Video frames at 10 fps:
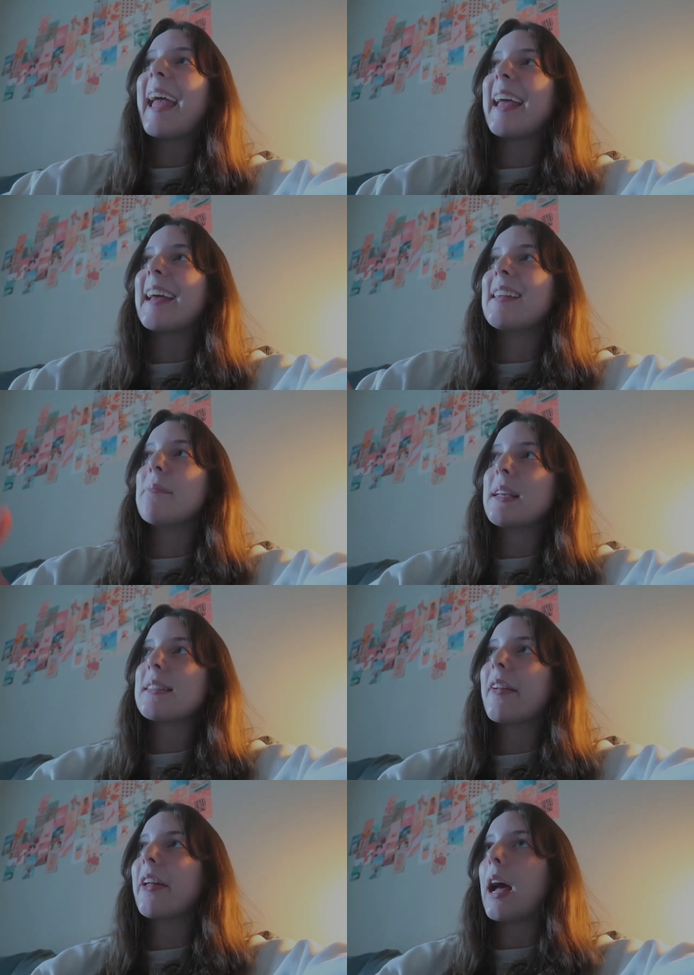and
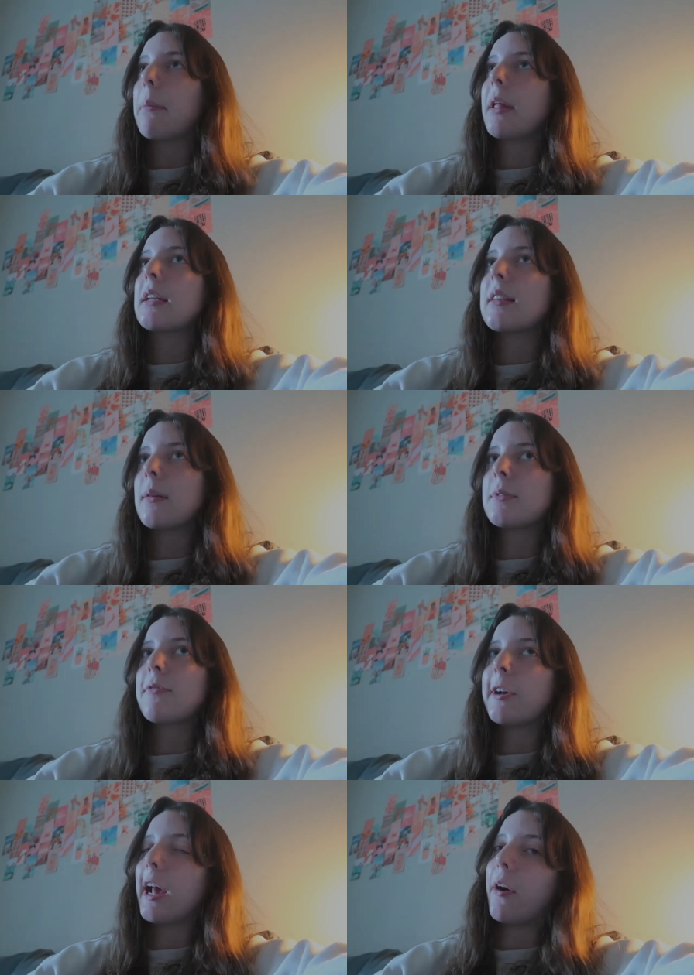basically I played Sims
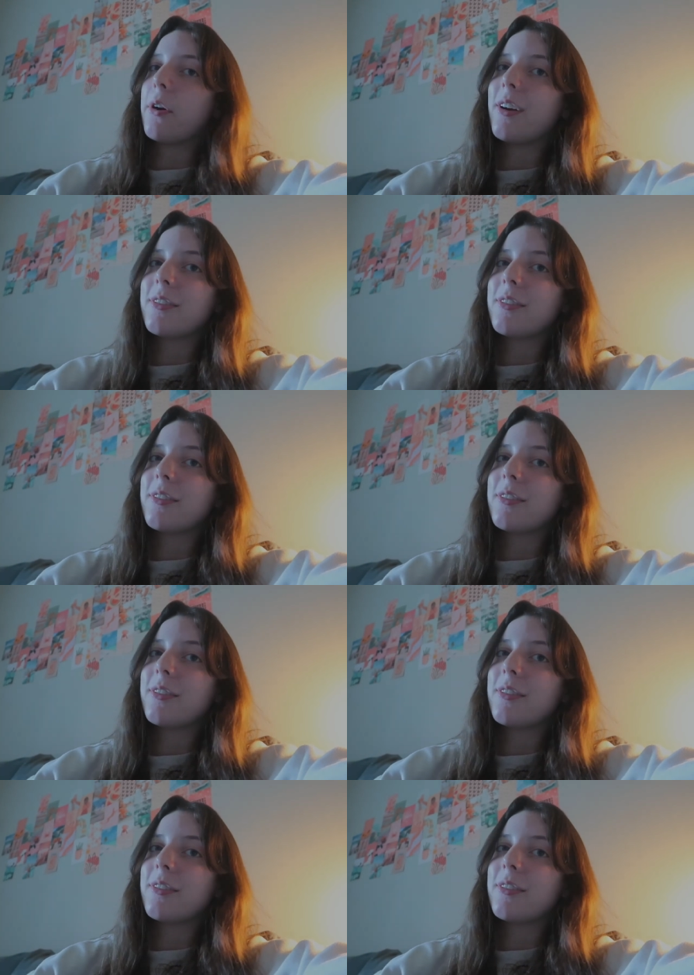for an hour